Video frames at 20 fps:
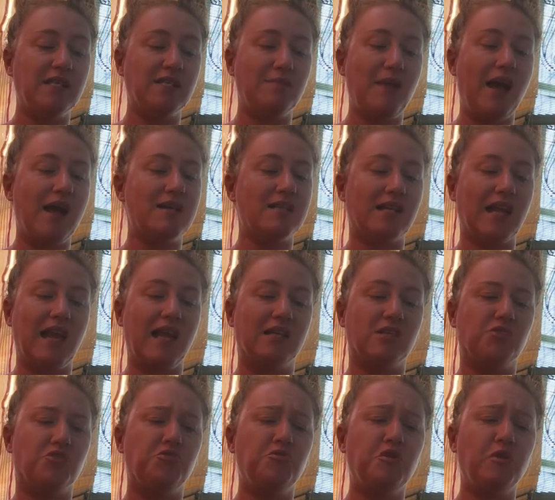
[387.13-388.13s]
mask. It
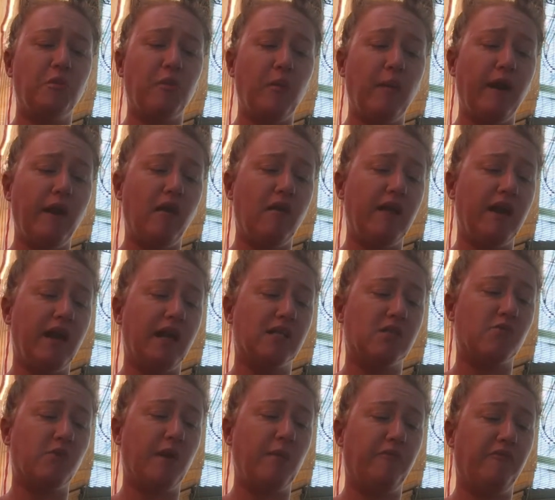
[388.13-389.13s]
has juniper berry, it has
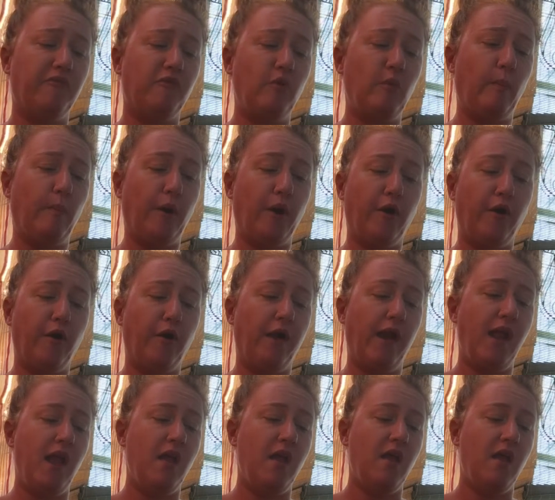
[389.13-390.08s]
grapefruit, myrrh,